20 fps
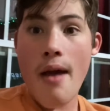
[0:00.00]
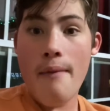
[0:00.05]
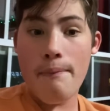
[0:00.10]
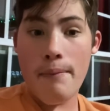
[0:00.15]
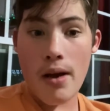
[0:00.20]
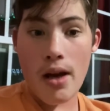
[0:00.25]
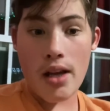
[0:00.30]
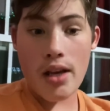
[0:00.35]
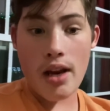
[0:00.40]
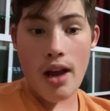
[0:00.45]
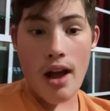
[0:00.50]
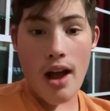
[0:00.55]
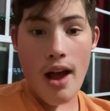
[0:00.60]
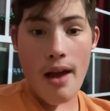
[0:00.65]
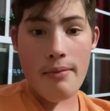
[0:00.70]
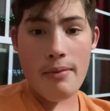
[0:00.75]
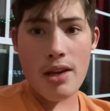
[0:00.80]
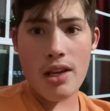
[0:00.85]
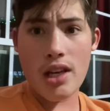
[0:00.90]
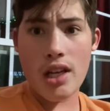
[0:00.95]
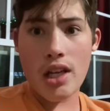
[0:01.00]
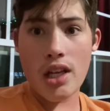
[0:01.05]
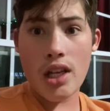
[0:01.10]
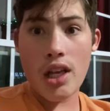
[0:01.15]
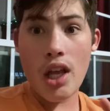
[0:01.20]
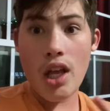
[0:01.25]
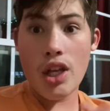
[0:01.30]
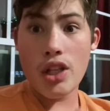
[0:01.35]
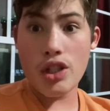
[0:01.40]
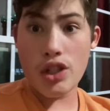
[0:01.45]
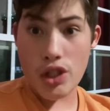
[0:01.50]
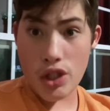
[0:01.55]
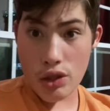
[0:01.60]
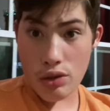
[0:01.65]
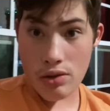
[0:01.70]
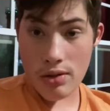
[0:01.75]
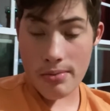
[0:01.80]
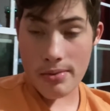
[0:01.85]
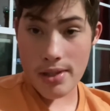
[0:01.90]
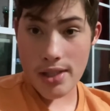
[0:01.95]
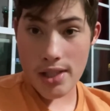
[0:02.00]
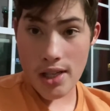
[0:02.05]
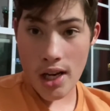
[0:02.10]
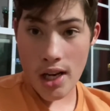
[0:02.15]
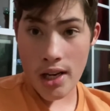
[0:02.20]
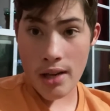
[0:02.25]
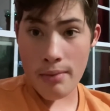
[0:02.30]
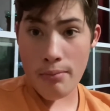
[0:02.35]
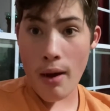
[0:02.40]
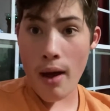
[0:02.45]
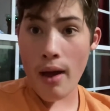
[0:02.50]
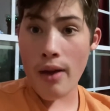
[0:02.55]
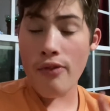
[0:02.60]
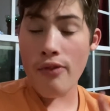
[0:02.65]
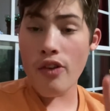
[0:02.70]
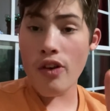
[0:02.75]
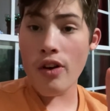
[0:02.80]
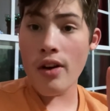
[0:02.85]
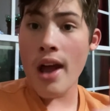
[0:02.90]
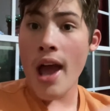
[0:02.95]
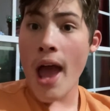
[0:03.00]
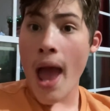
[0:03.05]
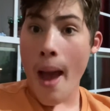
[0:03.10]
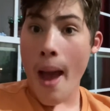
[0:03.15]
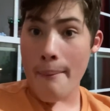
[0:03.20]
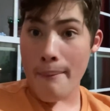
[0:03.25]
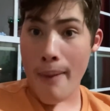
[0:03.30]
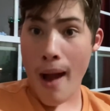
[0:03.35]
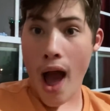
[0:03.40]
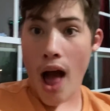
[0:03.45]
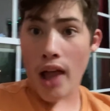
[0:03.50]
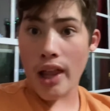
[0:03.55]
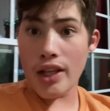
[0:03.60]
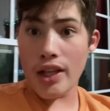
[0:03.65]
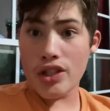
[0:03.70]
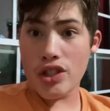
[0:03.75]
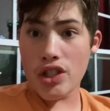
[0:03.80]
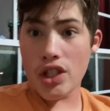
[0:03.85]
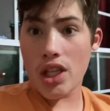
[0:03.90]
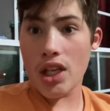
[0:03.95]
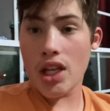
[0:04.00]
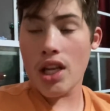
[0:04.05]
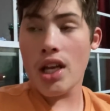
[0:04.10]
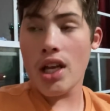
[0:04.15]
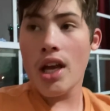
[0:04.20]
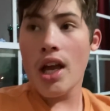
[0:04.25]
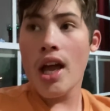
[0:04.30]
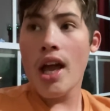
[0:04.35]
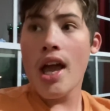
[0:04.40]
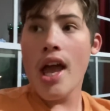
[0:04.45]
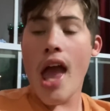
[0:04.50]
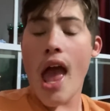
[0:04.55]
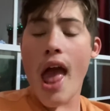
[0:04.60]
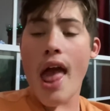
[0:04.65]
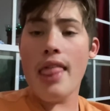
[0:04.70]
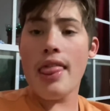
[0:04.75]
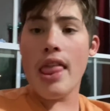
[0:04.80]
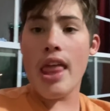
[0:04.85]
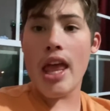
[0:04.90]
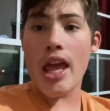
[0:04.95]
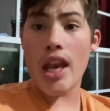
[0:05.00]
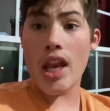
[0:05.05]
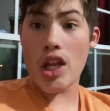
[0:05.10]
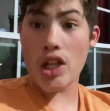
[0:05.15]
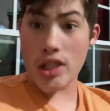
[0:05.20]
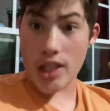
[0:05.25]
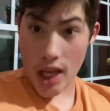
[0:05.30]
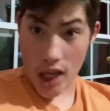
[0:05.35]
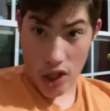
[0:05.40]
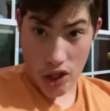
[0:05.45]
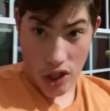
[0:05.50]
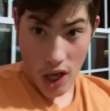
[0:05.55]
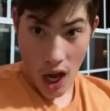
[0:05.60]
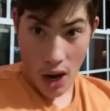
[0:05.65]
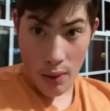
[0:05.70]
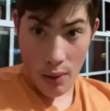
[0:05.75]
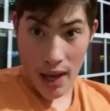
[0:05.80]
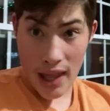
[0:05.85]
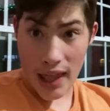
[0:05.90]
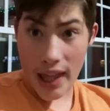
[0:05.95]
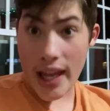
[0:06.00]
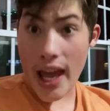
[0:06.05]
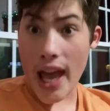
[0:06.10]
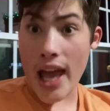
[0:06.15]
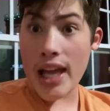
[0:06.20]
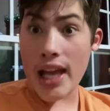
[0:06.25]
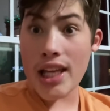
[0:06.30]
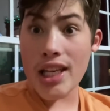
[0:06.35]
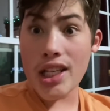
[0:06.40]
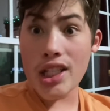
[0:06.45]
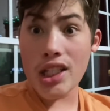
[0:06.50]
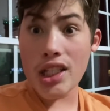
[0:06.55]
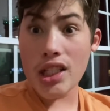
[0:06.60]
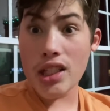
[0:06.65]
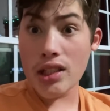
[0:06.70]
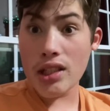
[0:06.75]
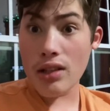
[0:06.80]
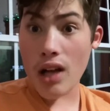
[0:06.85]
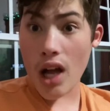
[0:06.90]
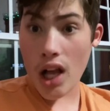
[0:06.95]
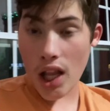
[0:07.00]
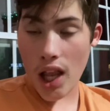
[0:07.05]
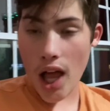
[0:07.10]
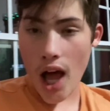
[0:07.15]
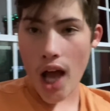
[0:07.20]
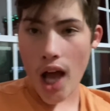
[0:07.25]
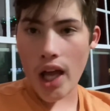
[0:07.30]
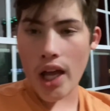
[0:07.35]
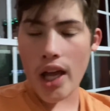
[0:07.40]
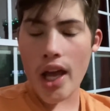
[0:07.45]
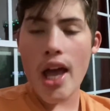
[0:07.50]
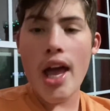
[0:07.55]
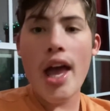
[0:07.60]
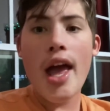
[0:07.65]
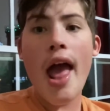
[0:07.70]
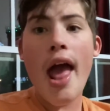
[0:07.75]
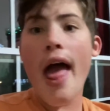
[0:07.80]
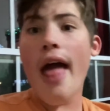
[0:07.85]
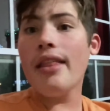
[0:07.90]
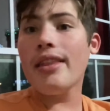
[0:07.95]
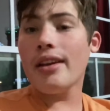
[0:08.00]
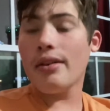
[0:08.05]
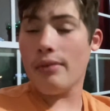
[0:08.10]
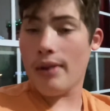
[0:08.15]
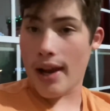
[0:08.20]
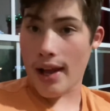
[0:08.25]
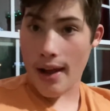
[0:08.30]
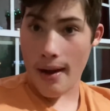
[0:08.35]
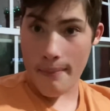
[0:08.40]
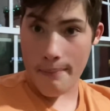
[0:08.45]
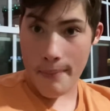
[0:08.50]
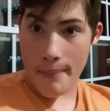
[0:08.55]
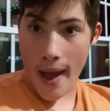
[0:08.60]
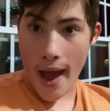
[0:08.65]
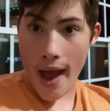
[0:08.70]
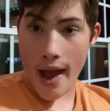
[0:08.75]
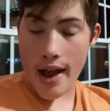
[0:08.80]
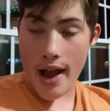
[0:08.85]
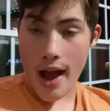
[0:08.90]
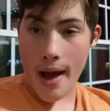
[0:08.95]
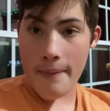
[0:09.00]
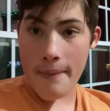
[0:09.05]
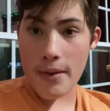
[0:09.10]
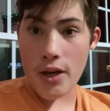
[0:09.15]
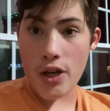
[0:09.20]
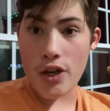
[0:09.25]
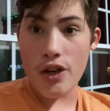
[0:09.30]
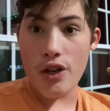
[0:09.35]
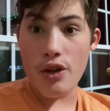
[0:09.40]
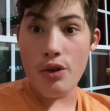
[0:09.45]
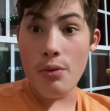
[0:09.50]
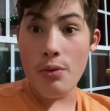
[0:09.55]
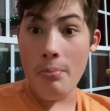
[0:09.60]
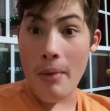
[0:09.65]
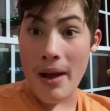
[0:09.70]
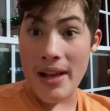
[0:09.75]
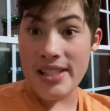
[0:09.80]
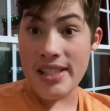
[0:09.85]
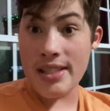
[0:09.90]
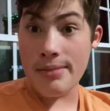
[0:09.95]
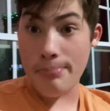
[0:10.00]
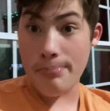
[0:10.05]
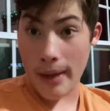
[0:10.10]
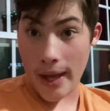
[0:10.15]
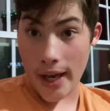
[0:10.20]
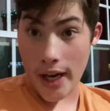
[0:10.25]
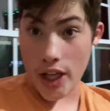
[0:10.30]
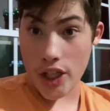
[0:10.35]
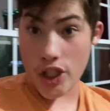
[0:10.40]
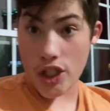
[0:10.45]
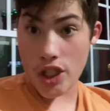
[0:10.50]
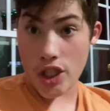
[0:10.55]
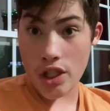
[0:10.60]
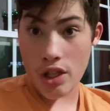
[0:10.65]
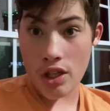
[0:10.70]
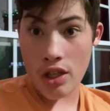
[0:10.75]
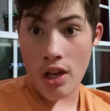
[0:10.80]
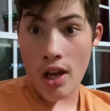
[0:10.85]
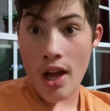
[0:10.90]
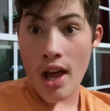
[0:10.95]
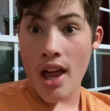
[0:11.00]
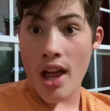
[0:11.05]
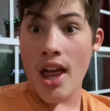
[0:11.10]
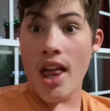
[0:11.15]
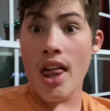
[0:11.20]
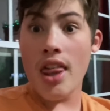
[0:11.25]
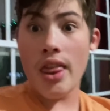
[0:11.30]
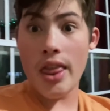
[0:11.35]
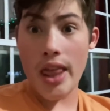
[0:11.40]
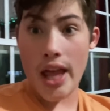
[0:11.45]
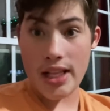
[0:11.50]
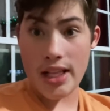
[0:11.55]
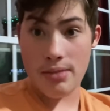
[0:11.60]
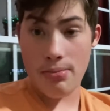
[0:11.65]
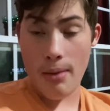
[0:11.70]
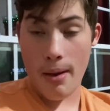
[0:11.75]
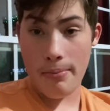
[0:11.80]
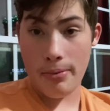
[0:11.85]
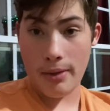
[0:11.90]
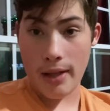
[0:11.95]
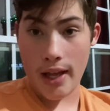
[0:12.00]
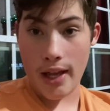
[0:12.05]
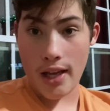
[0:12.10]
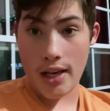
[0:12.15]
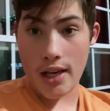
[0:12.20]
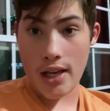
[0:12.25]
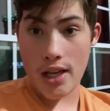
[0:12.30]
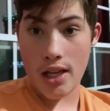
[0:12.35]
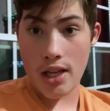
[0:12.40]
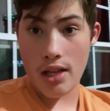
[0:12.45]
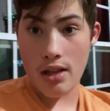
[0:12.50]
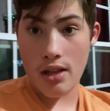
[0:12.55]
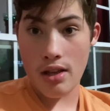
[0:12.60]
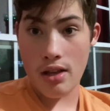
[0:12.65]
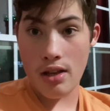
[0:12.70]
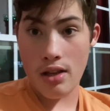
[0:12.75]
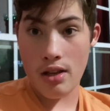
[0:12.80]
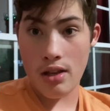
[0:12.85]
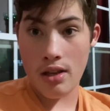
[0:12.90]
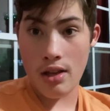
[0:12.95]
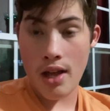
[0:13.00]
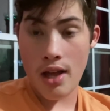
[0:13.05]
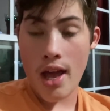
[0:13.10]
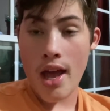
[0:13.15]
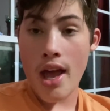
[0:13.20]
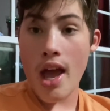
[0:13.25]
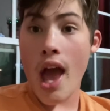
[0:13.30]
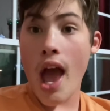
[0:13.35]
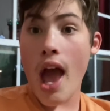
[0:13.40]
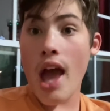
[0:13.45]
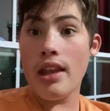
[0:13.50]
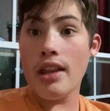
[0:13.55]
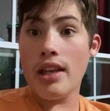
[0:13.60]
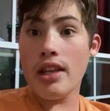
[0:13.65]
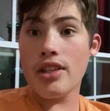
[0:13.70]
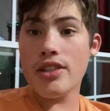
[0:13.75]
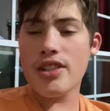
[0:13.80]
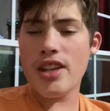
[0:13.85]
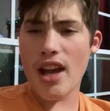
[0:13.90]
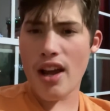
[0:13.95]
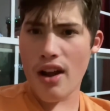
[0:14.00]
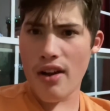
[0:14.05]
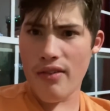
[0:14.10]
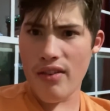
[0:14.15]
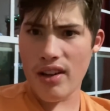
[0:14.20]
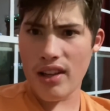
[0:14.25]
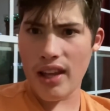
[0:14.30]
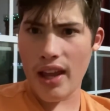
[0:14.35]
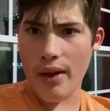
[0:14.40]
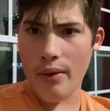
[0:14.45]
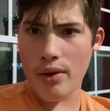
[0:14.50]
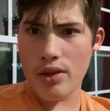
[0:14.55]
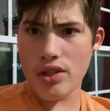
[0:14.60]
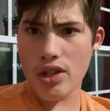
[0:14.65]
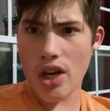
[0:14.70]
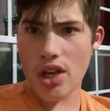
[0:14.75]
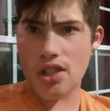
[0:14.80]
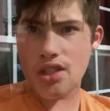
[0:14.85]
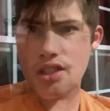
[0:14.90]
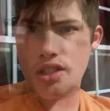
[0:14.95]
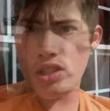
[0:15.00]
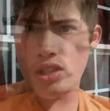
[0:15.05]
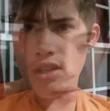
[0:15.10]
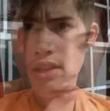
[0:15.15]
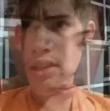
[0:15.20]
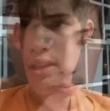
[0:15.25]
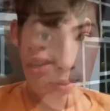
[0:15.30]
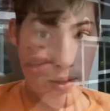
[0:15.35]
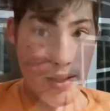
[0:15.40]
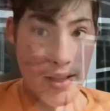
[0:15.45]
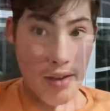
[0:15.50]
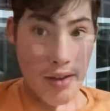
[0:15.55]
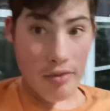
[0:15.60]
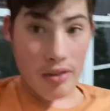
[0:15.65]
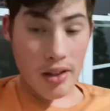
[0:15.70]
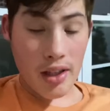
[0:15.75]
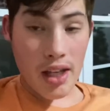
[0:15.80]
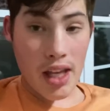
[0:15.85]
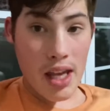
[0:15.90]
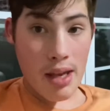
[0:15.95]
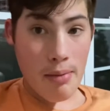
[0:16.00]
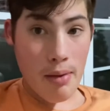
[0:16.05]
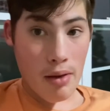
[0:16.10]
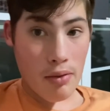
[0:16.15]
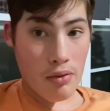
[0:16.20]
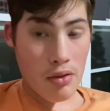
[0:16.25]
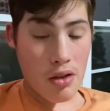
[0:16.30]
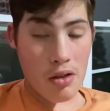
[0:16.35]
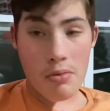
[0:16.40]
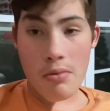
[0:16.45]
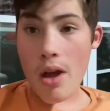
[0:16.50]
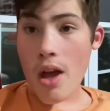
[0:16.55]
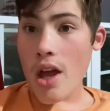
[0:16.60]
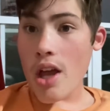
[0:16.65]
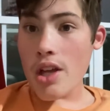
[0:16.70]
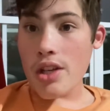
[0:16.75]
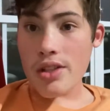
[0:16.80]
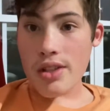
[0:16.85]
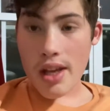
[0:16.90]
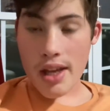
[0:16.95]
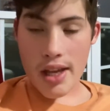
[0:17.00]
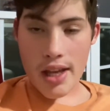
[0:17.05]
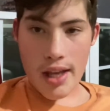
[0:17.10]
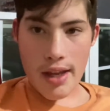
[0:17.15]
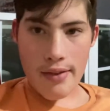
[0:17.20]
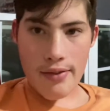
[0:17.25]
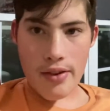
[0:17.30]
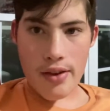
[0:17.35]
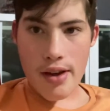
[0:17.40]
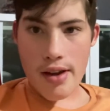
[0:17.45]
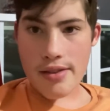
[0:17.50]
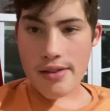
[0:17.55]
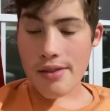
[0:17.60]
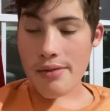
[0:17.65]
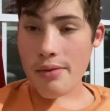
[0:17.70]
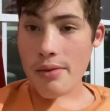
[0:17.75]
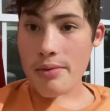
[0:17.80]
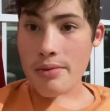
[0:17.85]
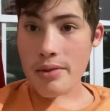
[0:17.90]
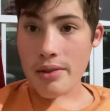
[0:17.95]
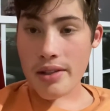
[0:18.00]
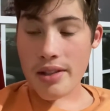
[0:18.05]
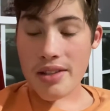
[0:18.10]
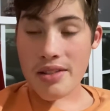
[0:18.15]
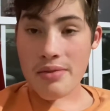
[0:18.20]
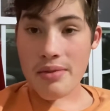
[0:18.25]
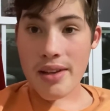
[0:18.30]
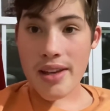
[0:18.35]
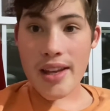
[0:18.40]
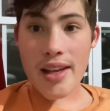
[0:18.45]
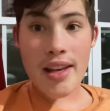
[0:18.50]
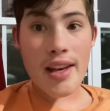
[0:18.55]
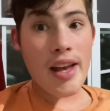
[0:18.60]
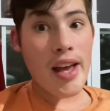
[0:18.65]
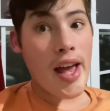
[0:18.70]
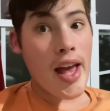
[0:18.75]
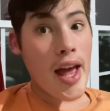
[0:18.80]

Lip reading: But I'm going to do some studying, probably for biology. And then take a shower at like 8 o'clock. And then when I come back, I'm going to do my Spanish. That's my plan. And then check over our language arts. I will be definitely cleaning my room so I can give you guys a room tour this weekend.